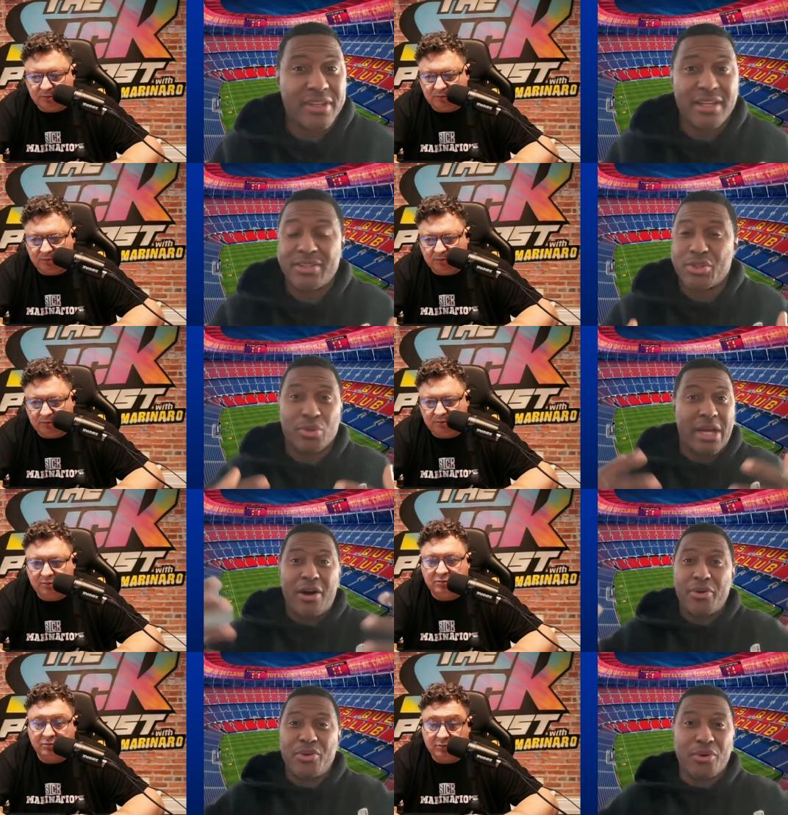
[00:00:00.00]
Speaker 1: and so
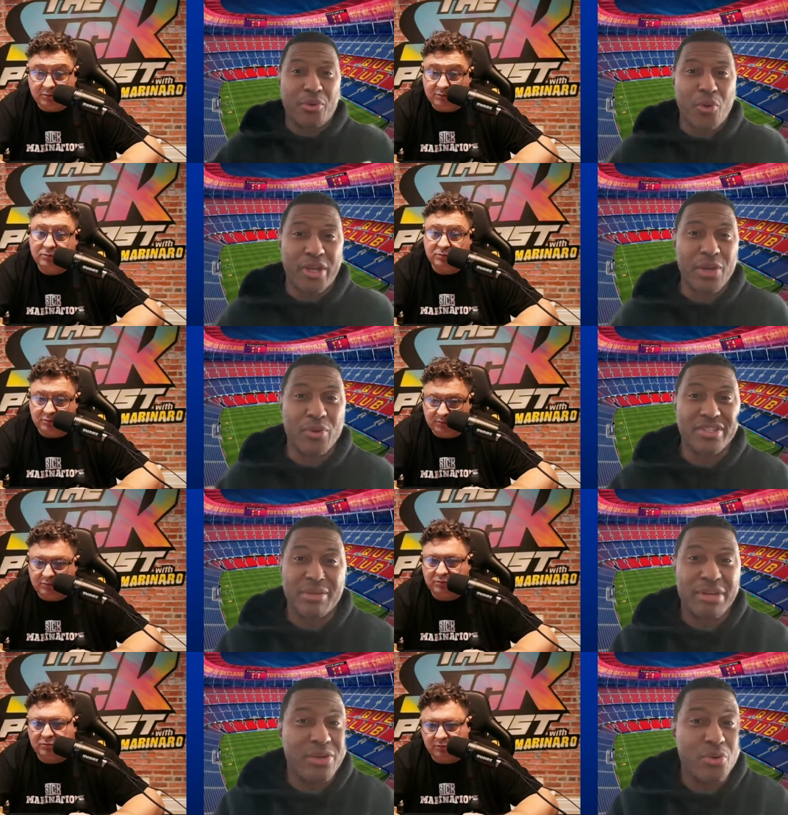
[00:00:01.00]
now you're working with
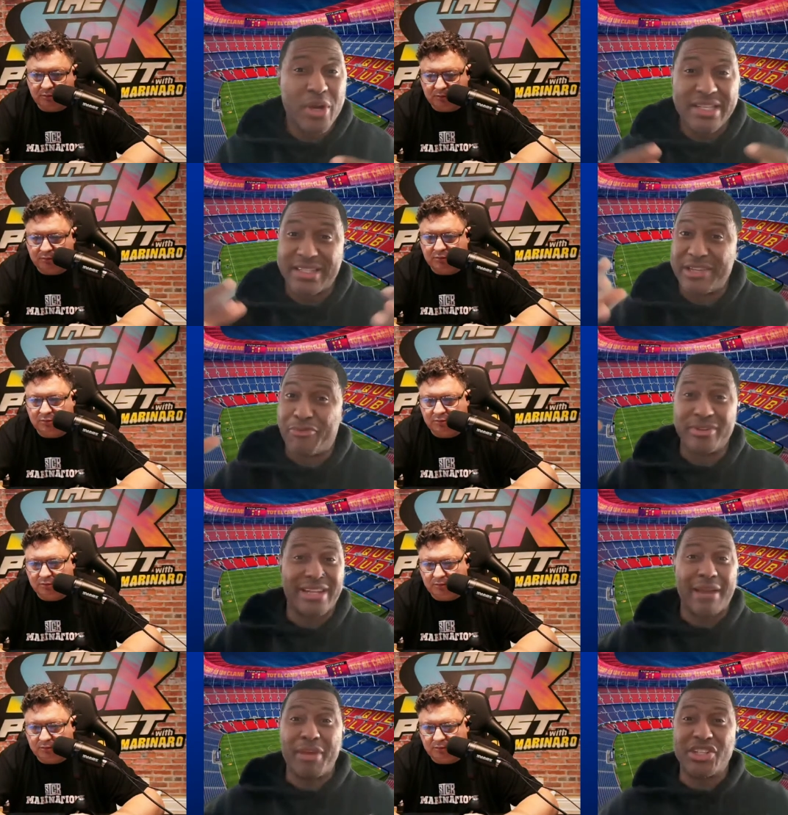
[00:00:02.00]
somebody who has a different
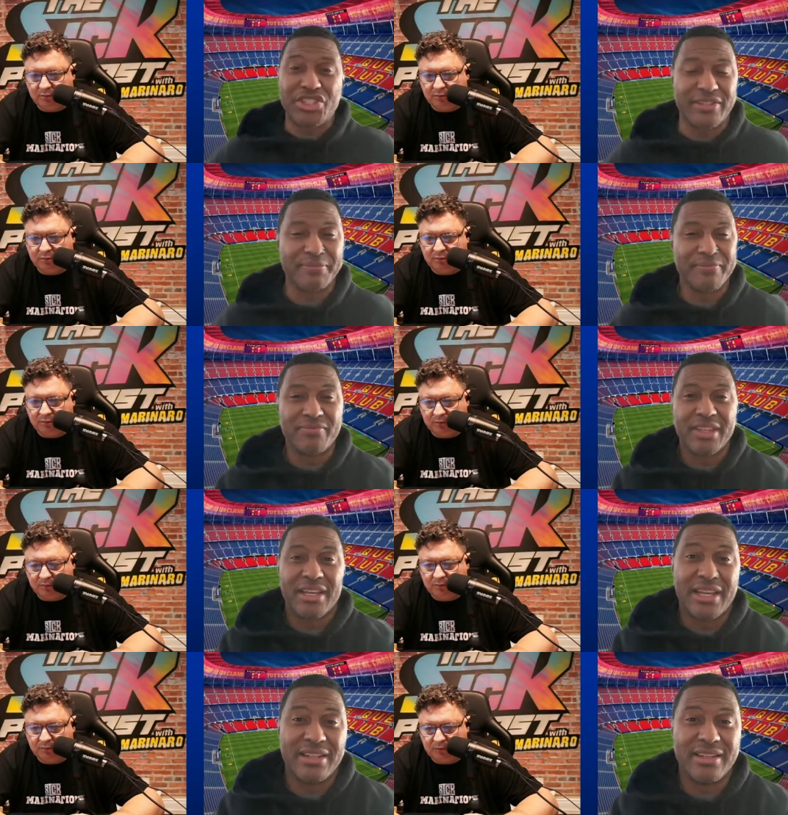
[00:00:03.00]
dimension
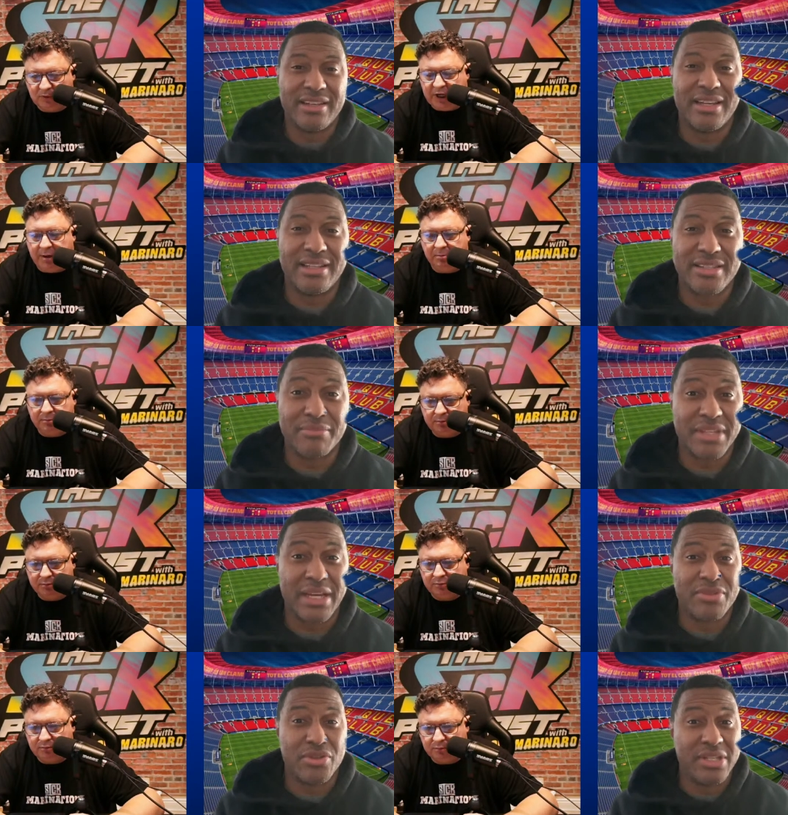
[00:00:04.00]
and, uh, and yeah.
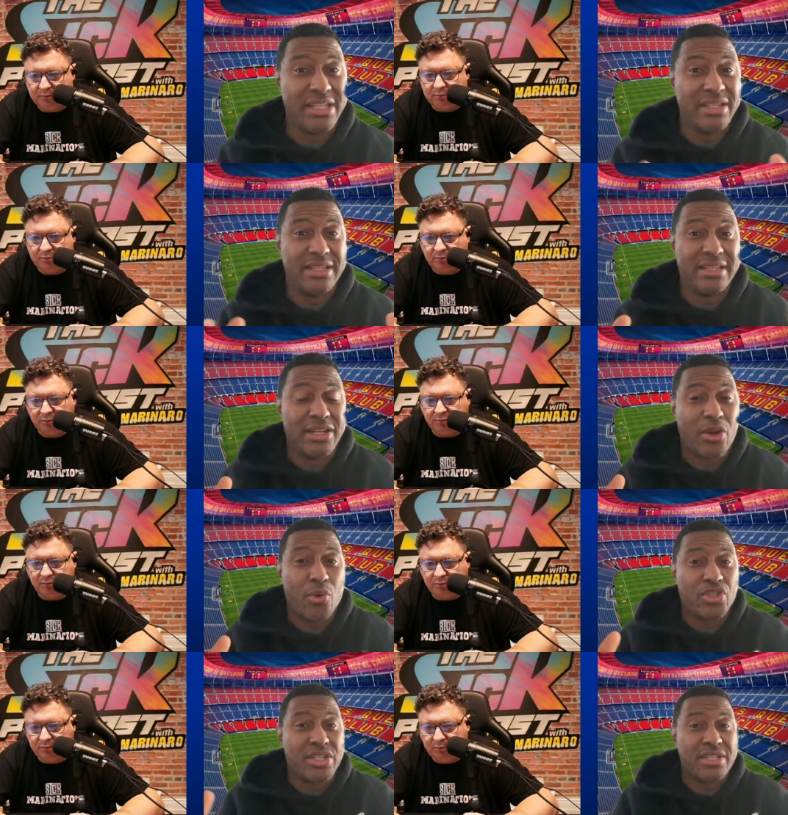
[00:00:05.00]
sometimes you need the
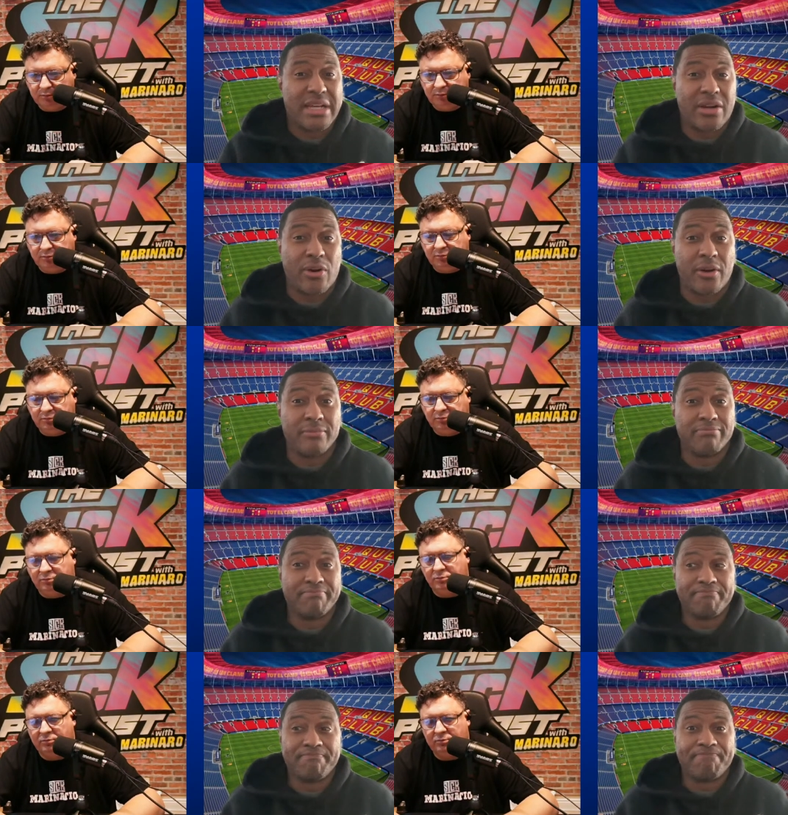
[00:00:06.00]
coaches that are
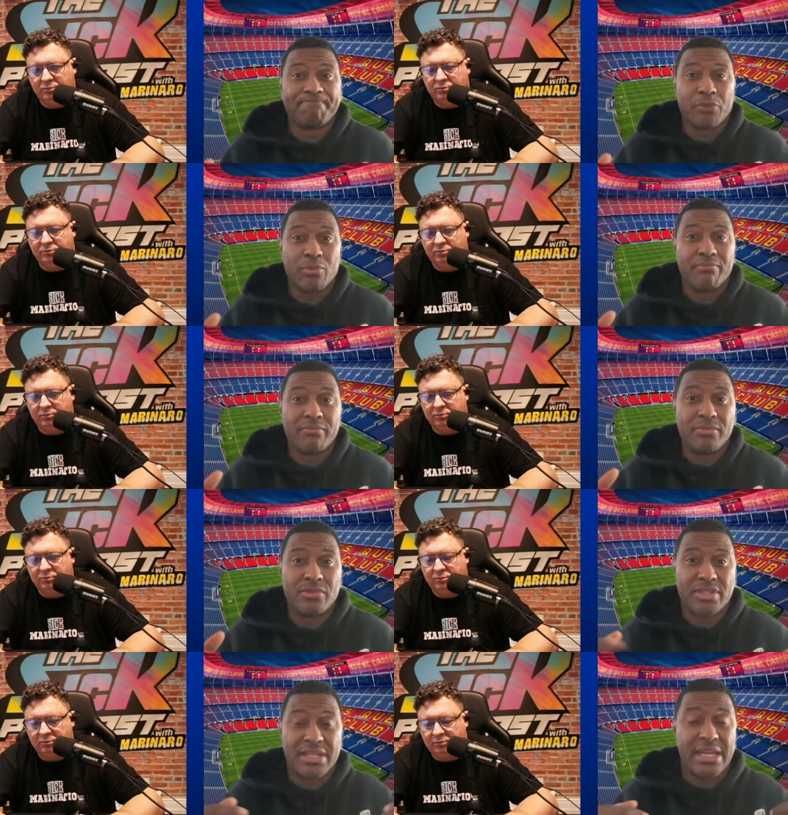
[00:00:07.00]

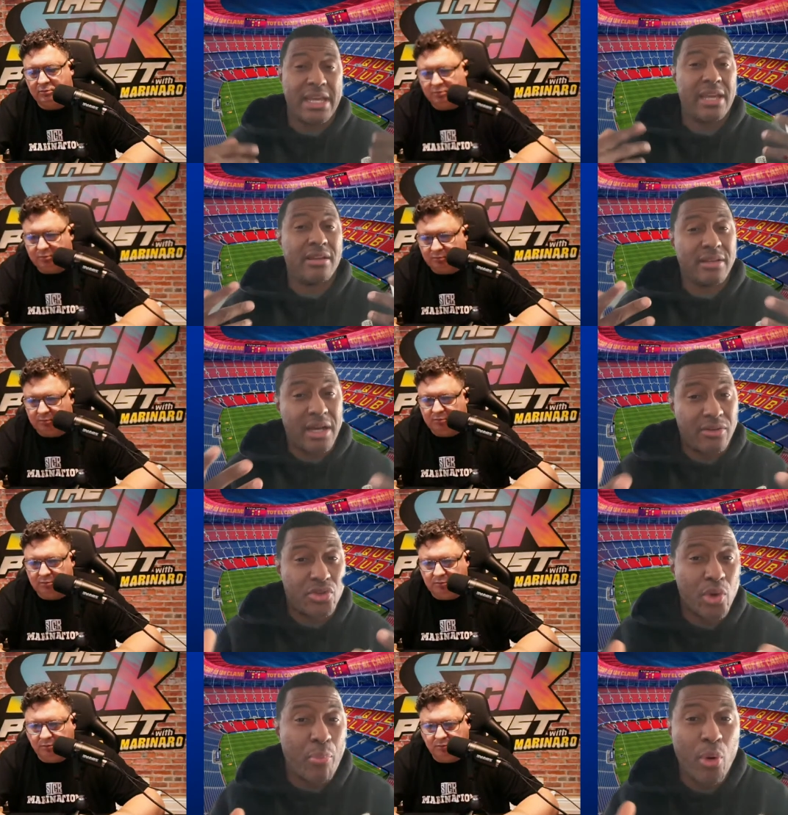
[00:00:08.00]
saying hey how
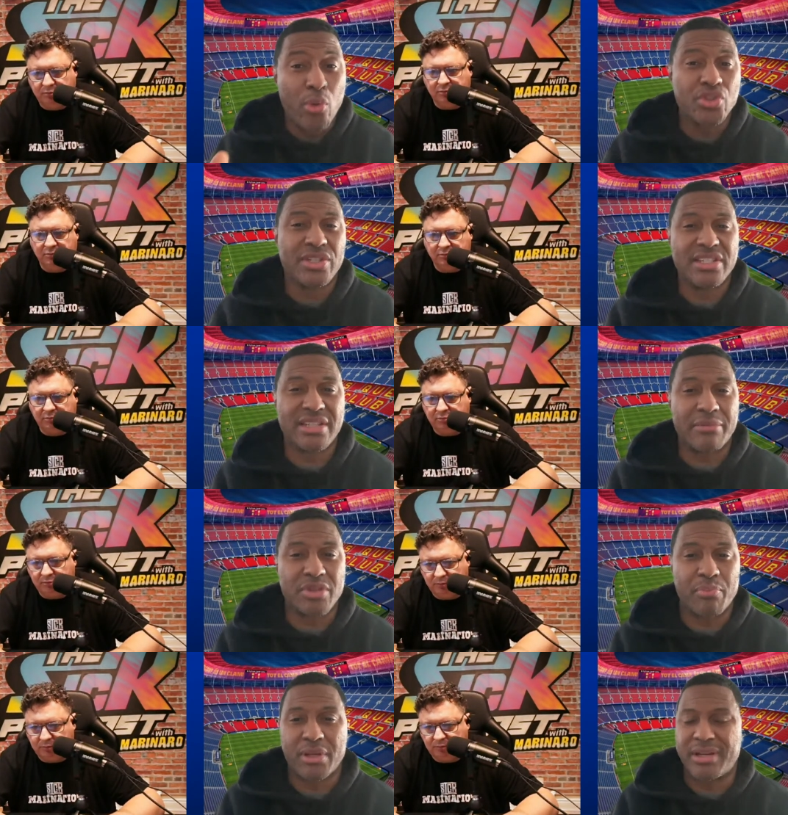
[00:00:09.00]
to approach these
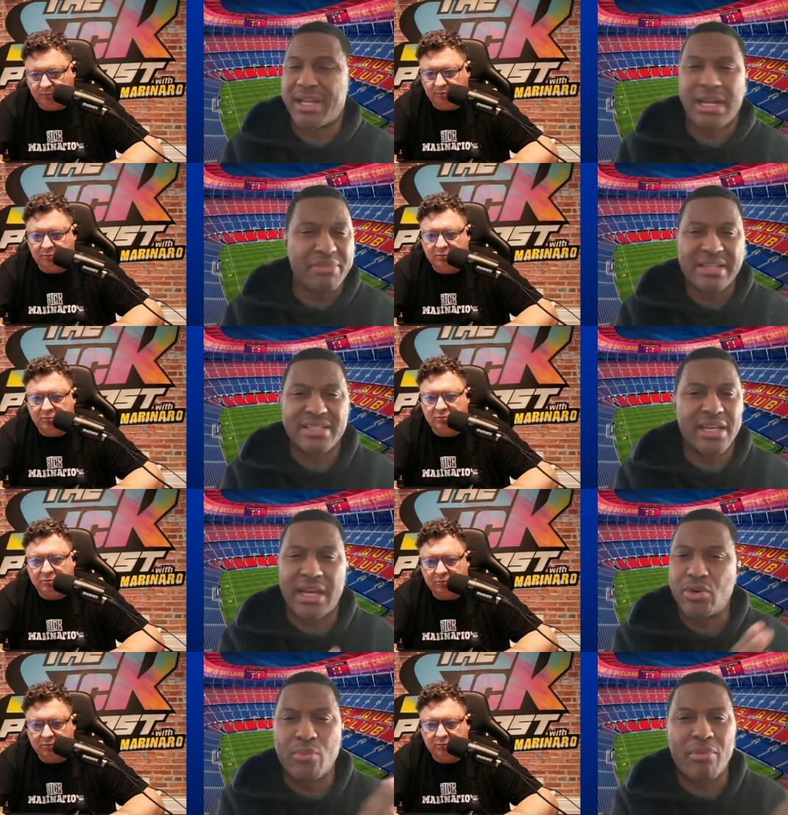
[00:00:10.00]
types of players and i'm not saying
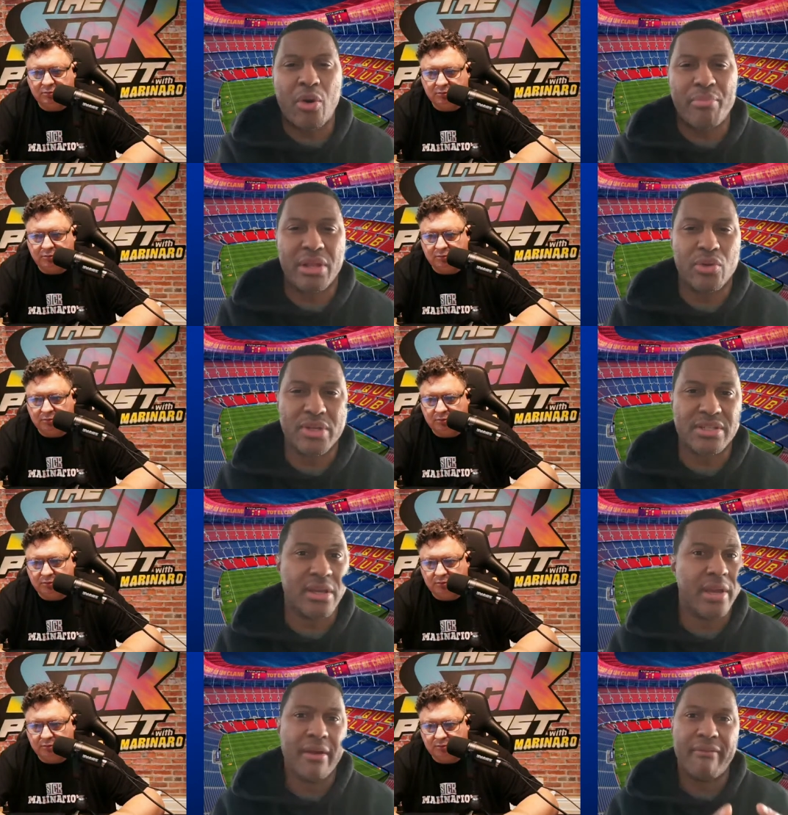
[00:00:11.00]
i know mauro biello is
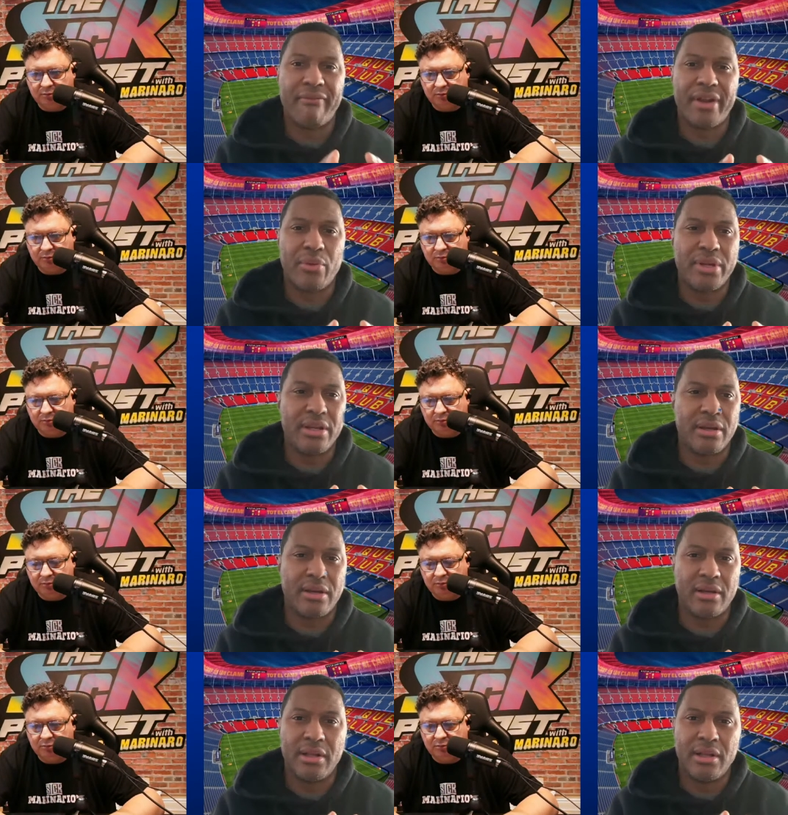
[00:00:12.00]
very uh,